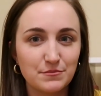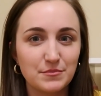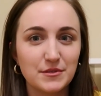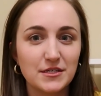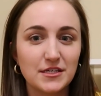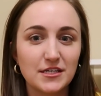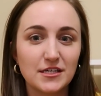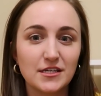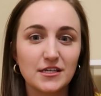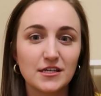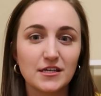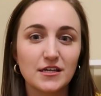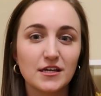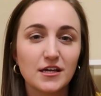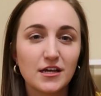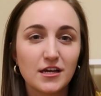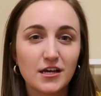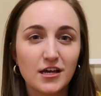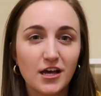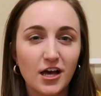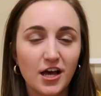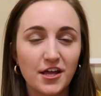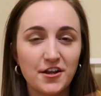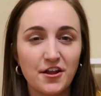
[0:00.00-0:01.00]
be
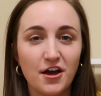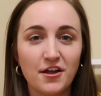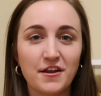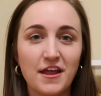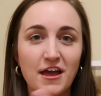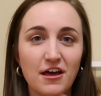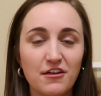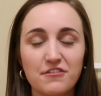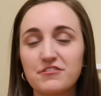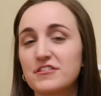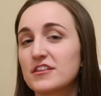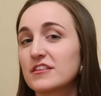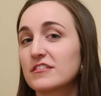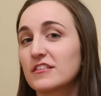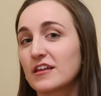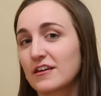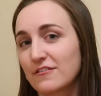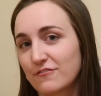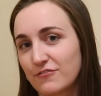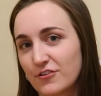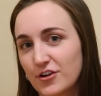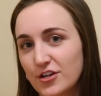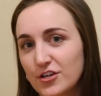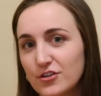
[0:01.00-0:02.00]
an unhealthy
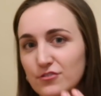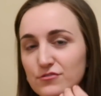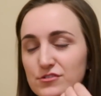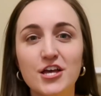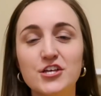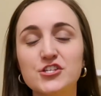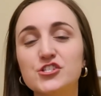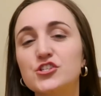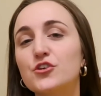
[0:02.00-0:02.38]
thing for you.